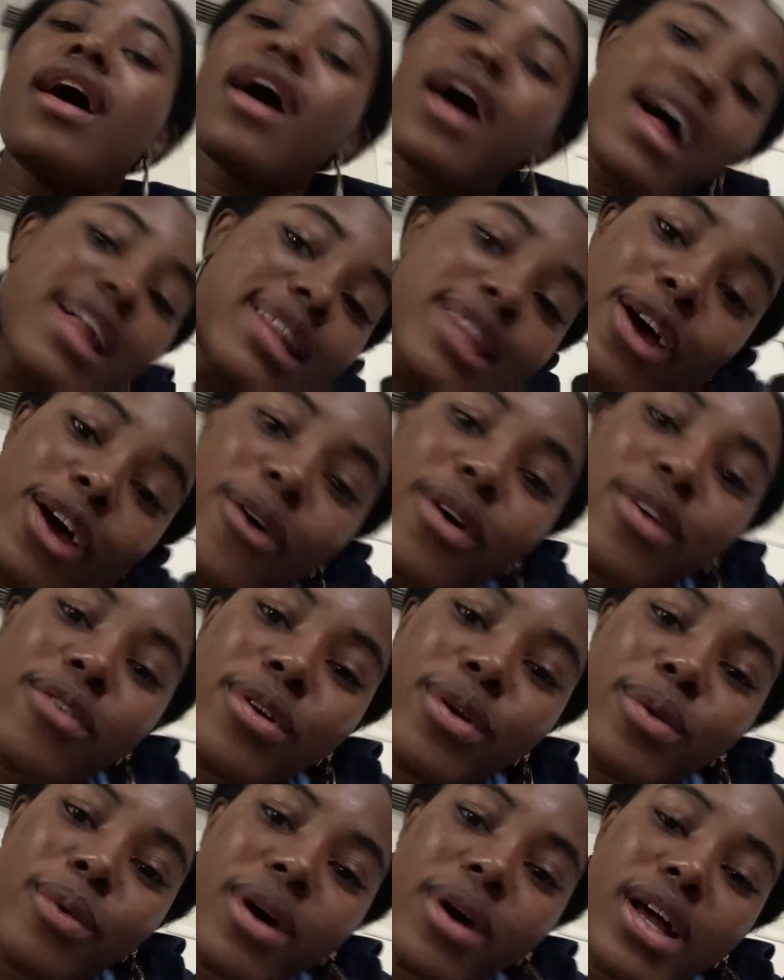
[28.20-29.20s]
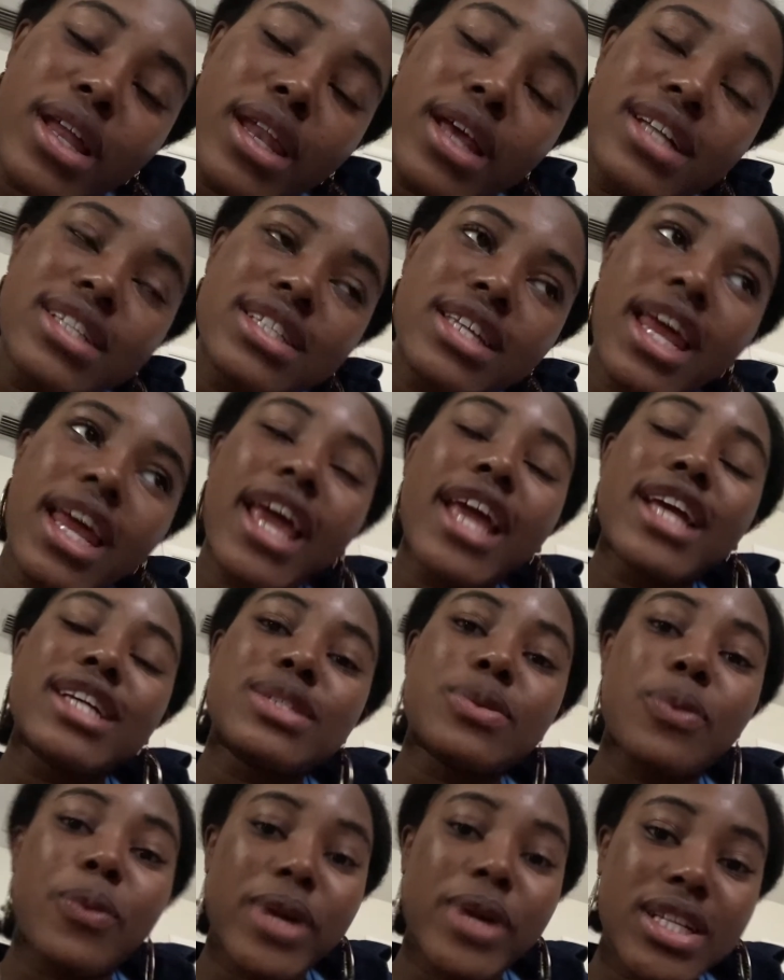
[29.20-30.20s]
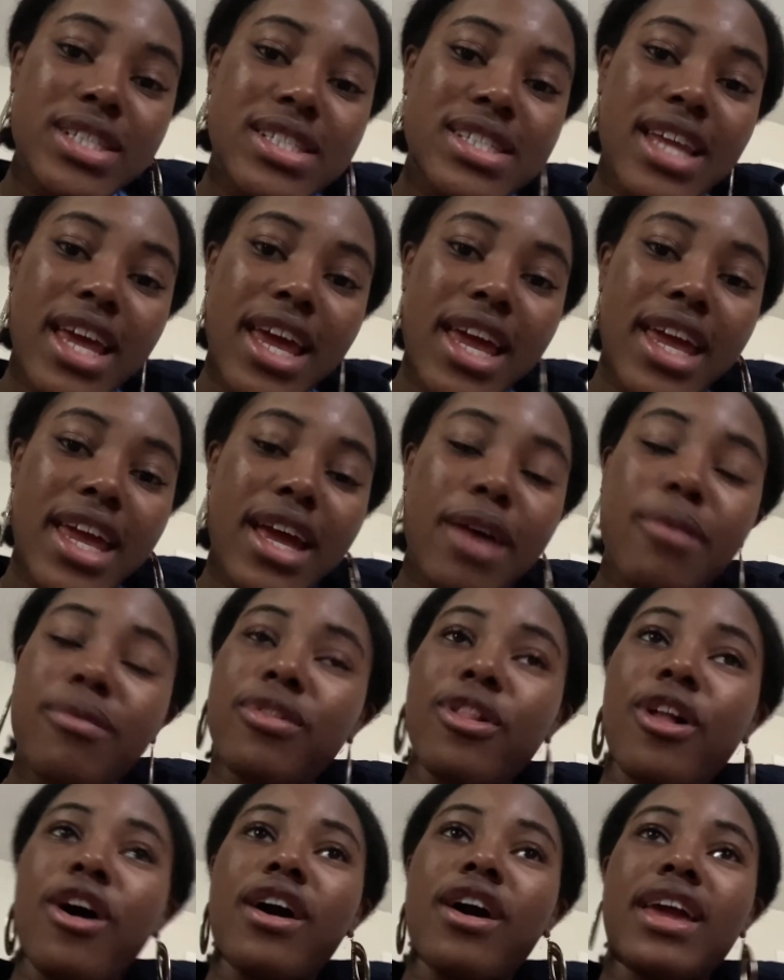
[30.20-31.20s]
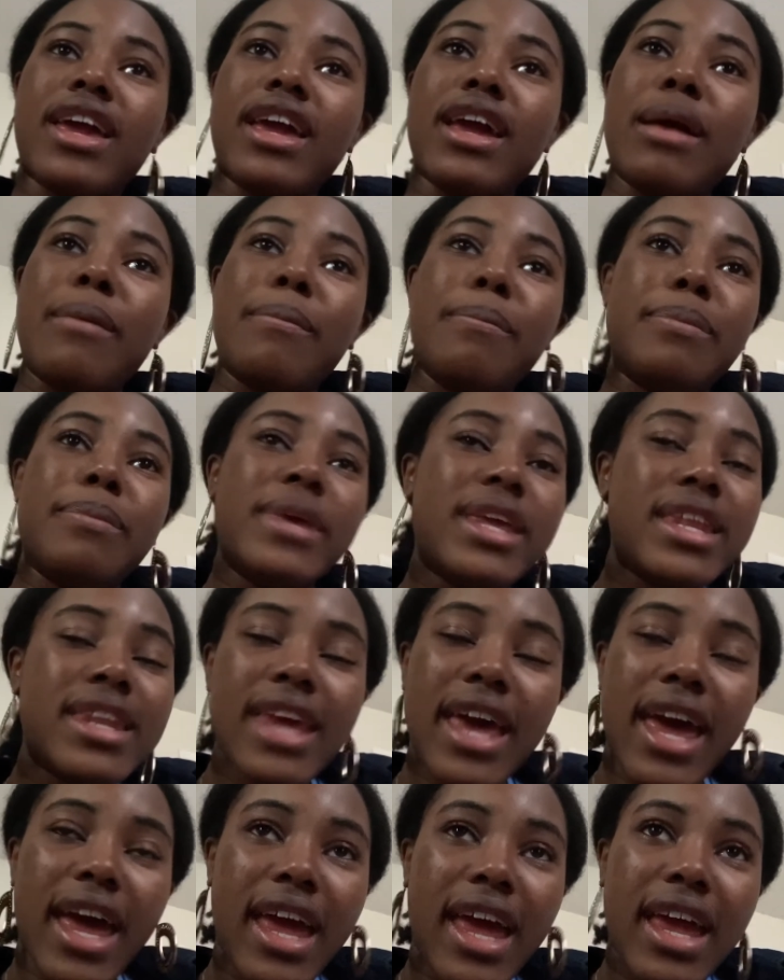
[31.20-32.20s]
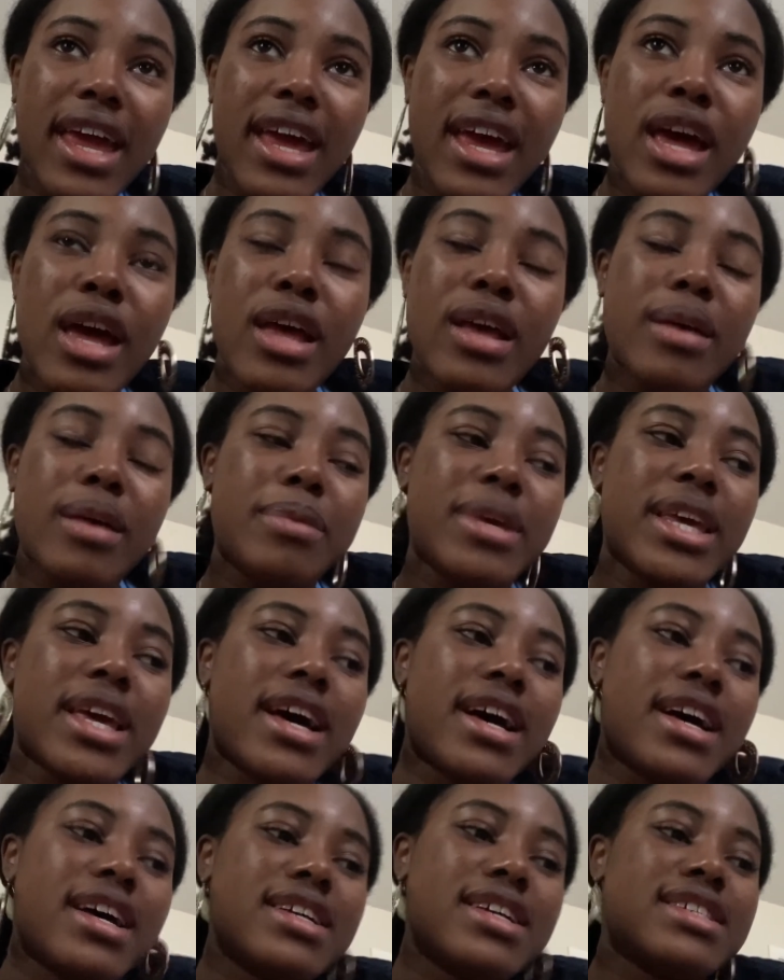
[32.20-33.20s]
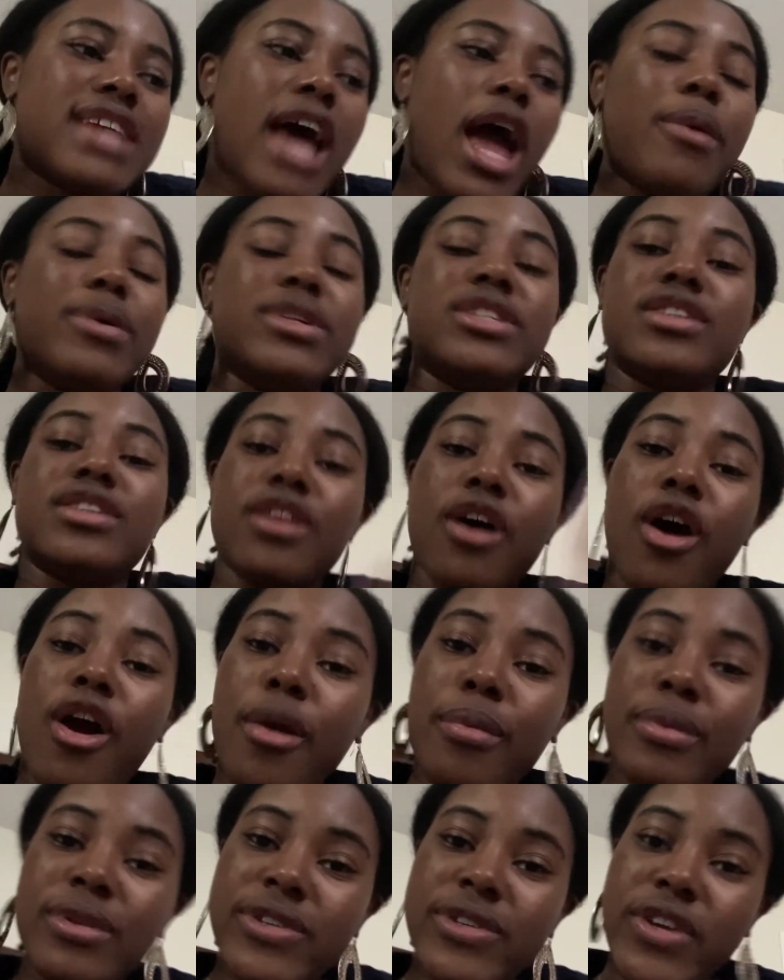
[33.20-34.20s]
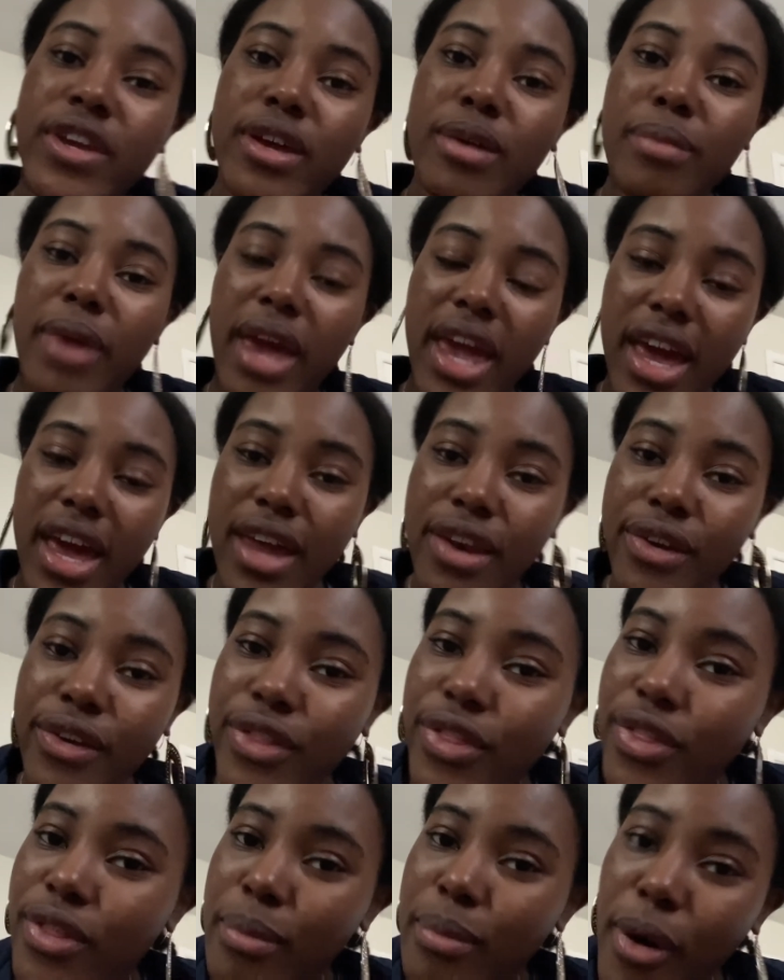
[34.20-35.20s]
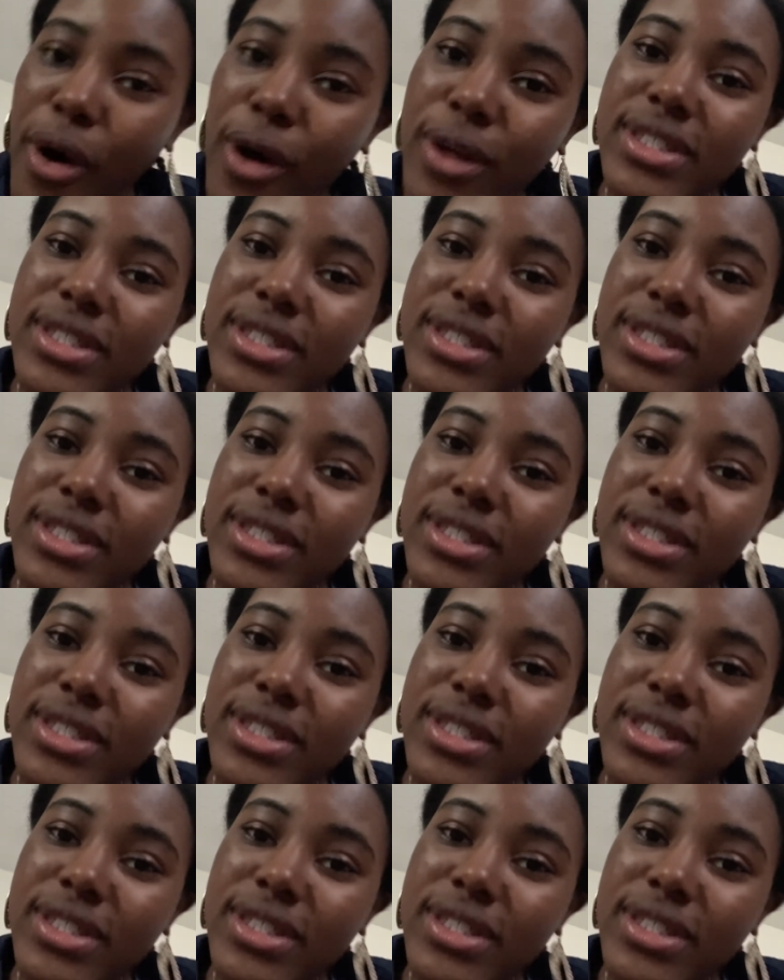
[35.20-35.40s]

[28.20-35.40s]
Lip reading: Hello everyone, today is Wednesday. I'm vlogging midday because I went to the art museum and the mall